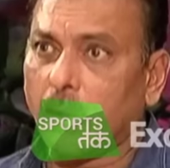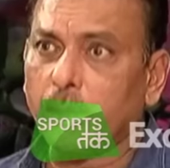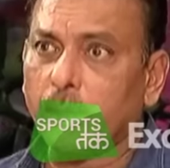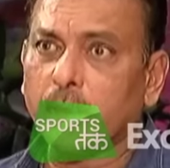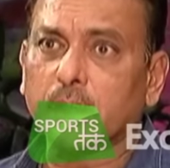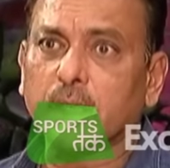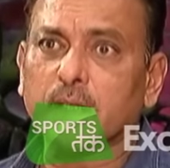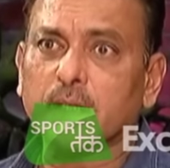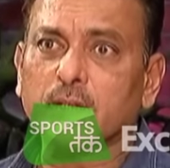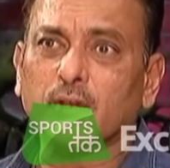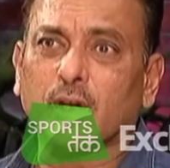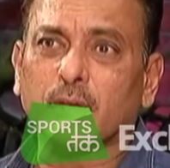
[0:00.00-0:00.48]
I
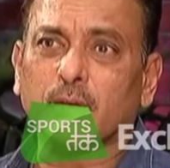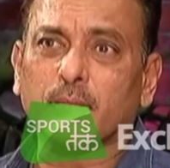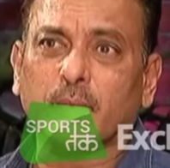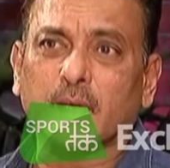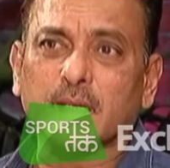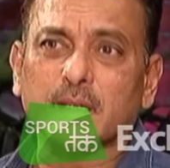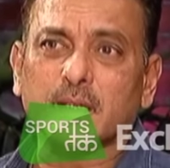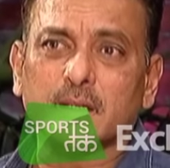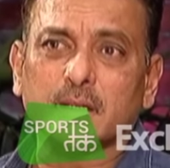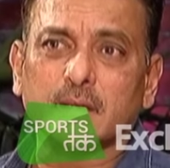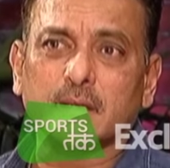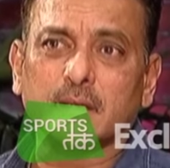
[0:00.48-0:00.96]
mean, there's not
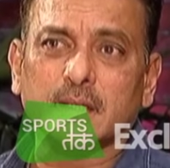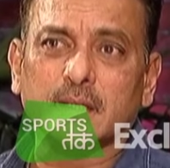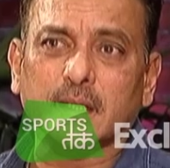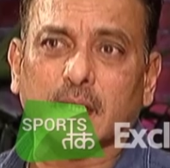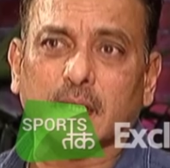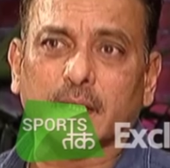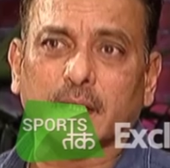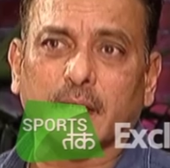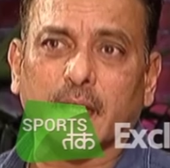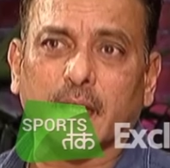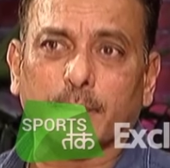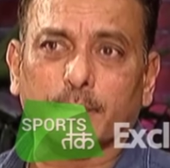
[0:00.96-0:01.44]
much, there's
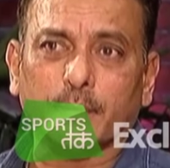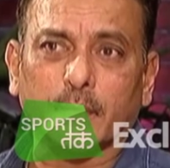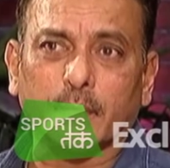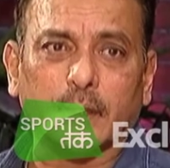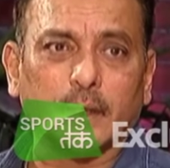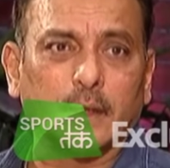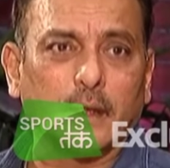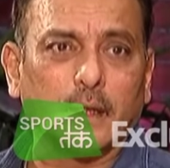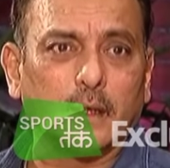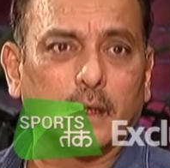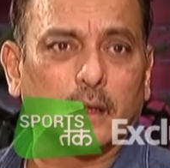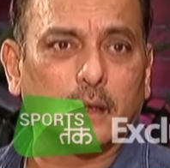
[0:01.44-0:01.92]
nothing
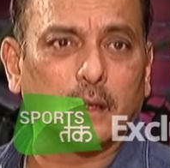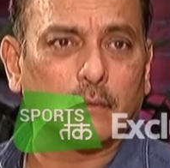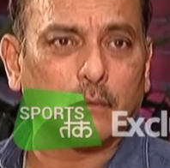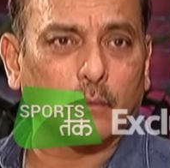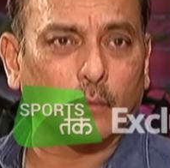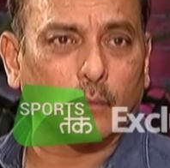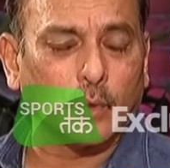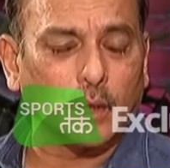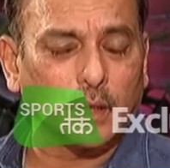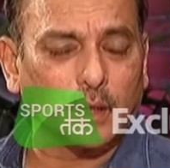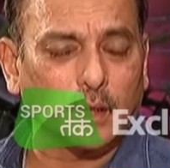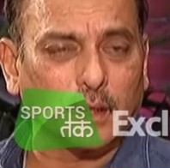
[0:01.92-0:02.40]
happening uh,
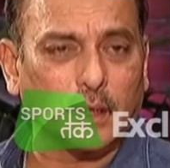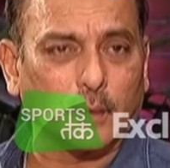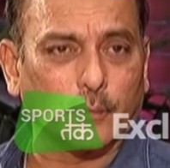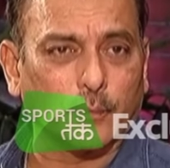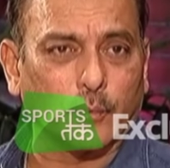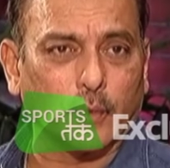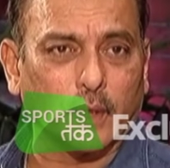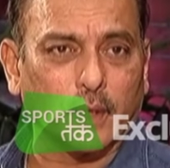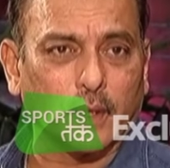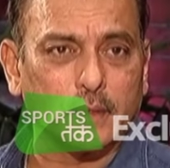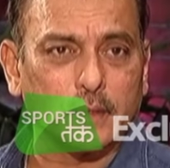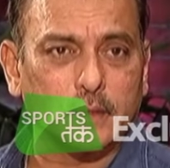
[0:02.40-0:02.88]
World
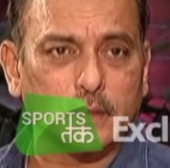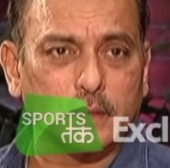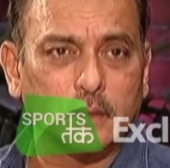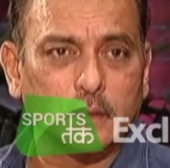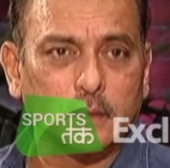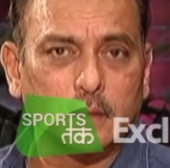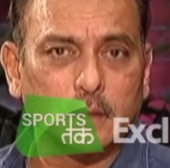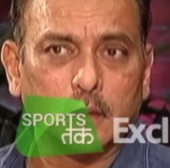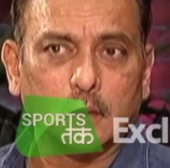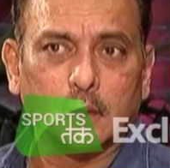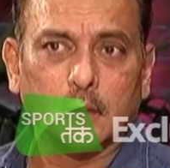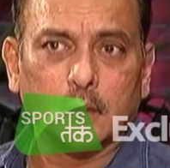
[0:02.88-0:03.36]
Cup-wise.
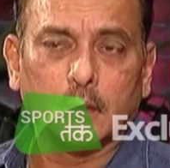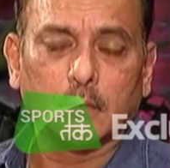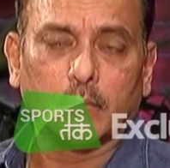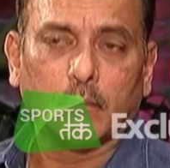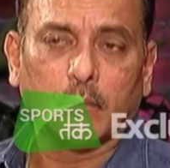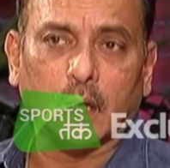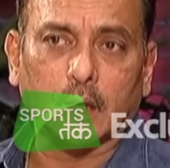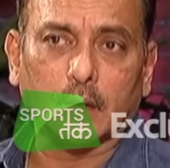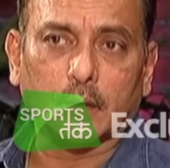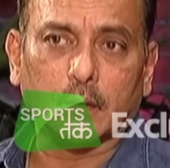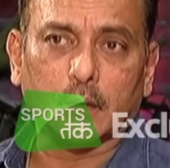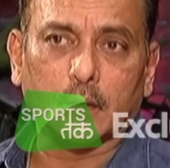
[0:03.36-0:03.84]

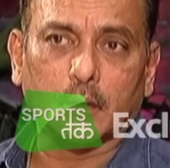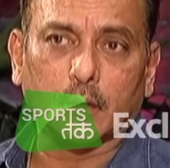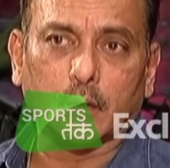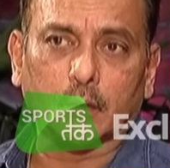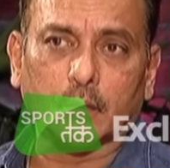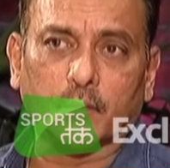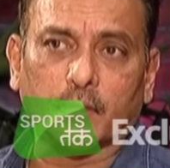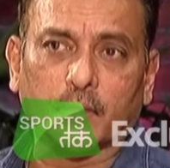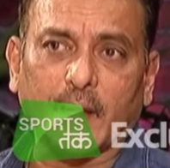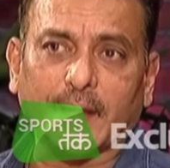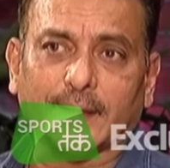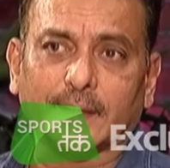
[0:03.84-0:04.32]
But, you
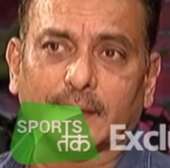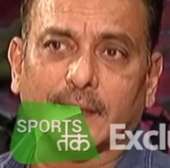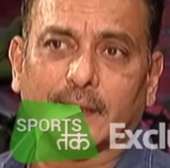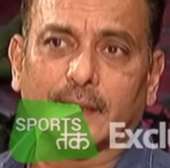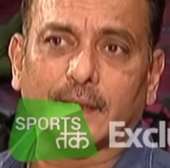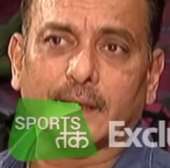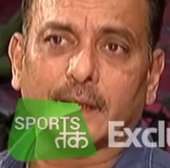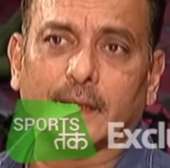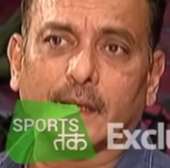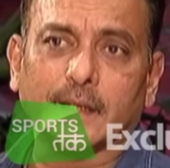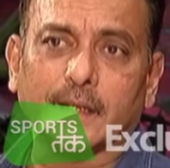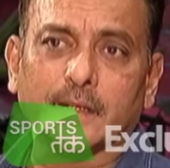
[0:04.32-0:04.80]
know, the fact
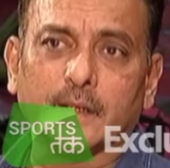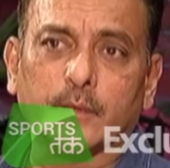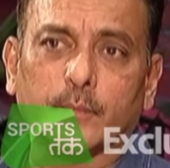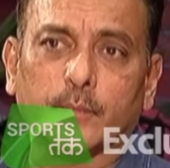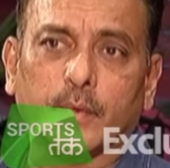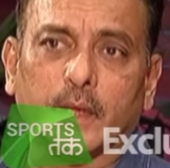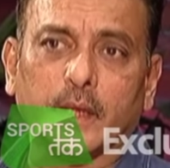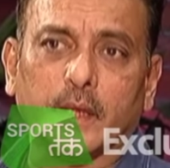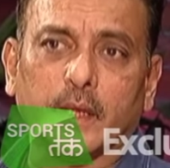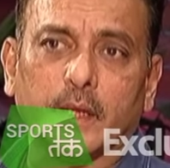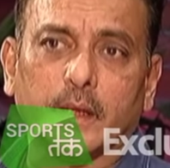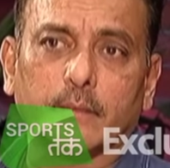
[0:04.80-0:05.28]
that he
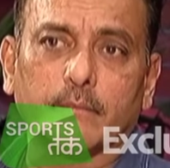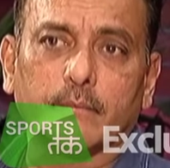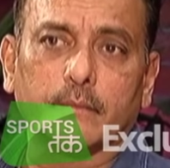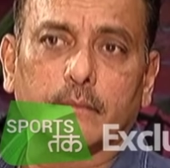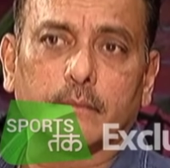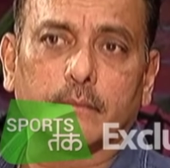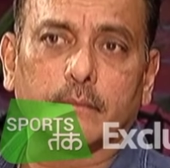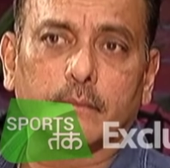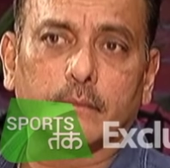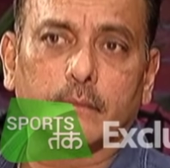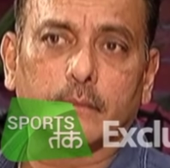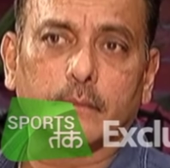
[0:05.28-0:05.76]
doesn't play
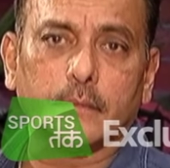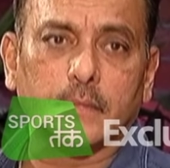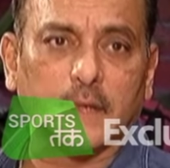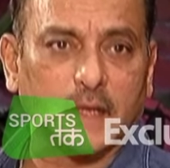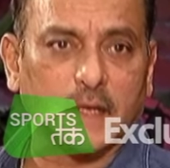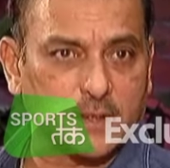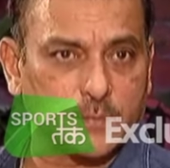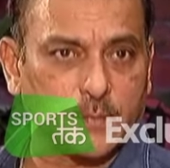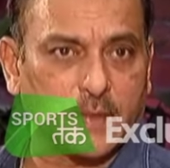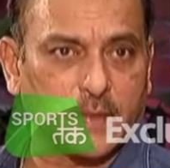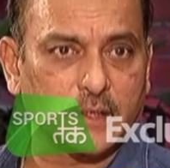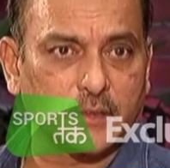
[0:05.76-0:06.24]

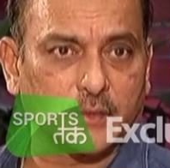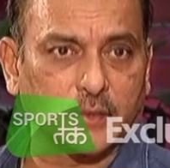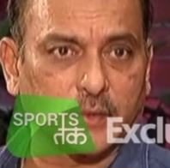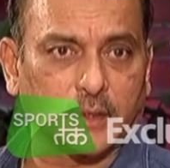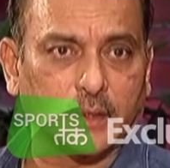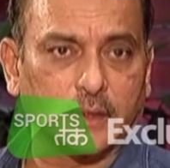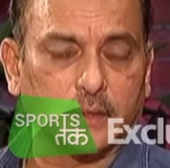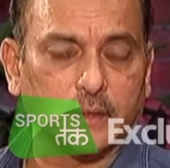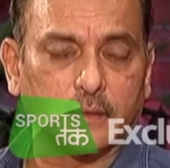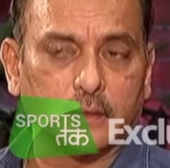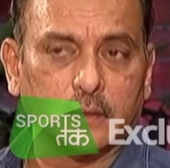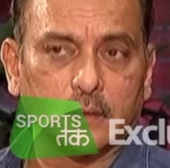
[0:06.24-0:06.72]
Test match
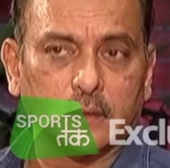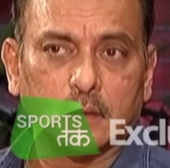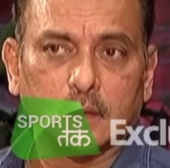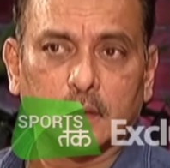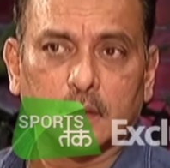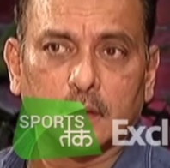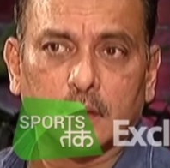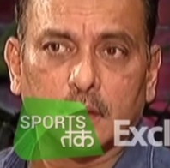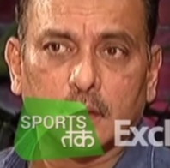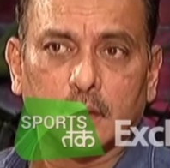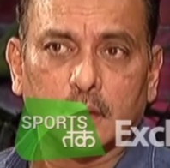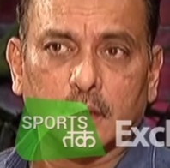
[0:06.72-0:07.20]
cricket,
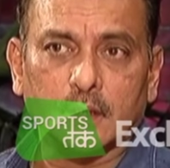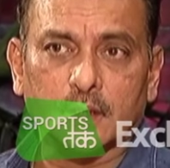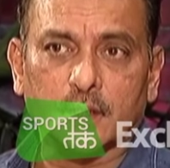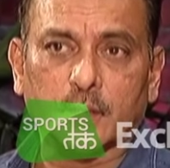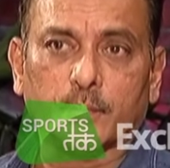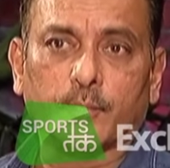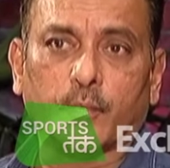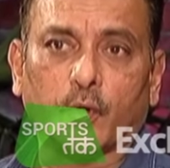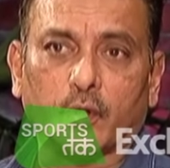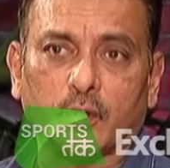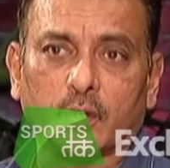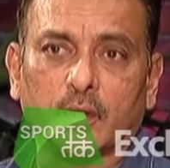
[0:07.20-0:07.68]
it's
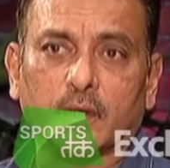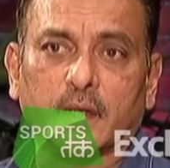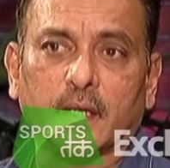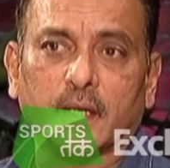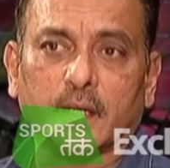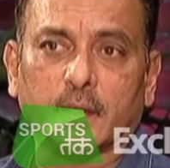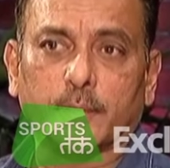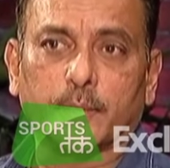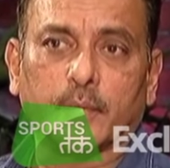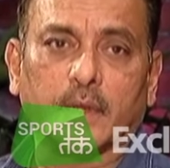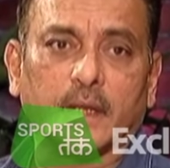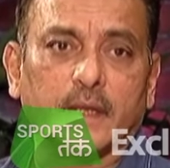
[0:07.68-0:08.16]
important
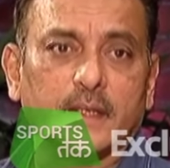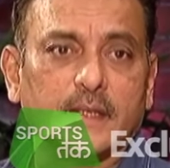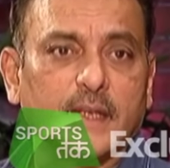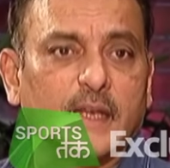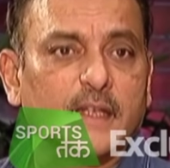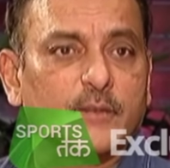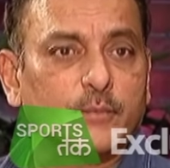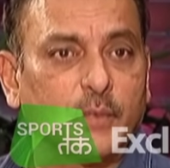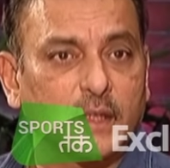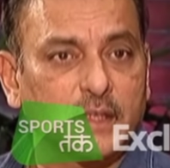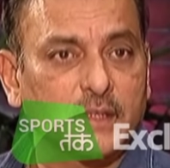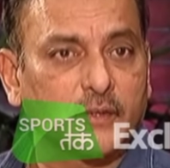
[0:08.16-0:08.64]
that he plays
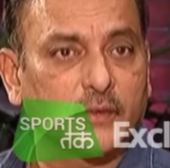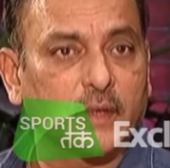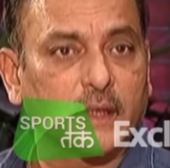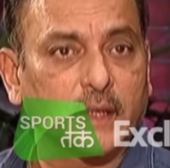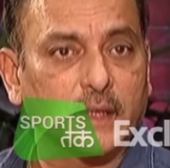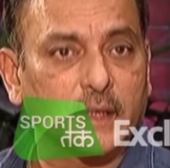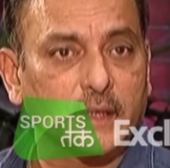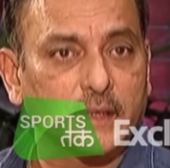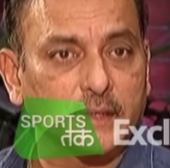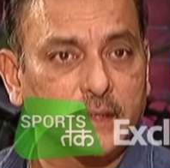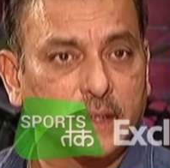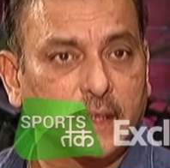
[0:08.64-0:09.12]
as much
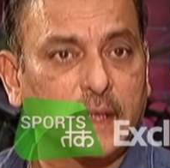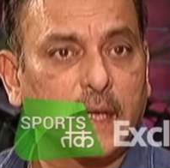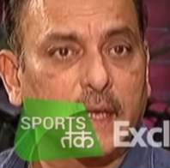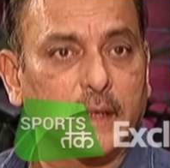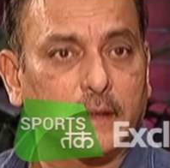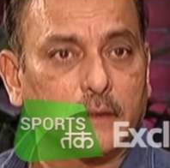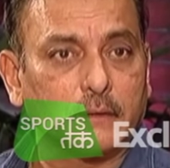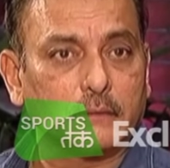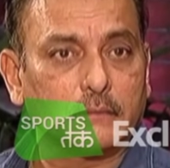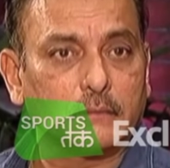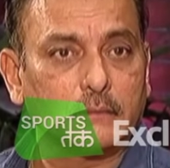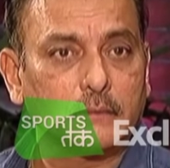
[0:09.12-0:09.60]
cricket as he
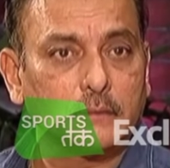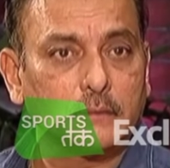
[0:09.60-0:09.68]
can,